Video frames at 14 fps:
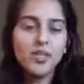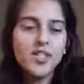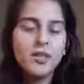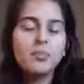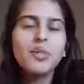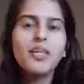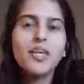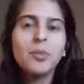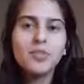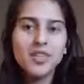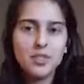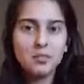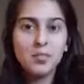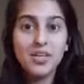When somebody
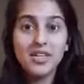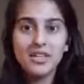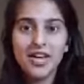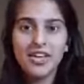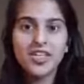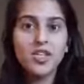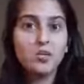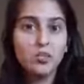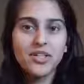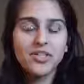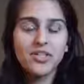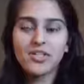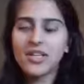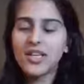comes to me and
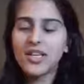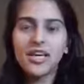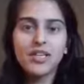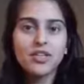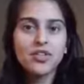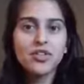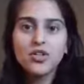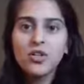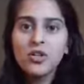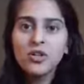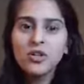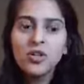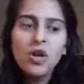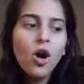expresses any kind of
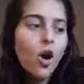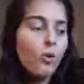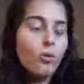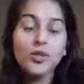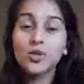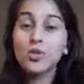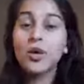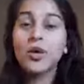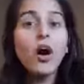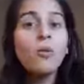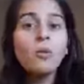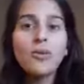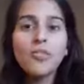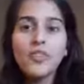concern or what's going
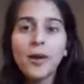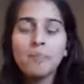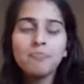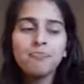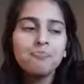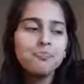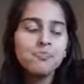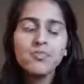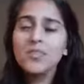on with them,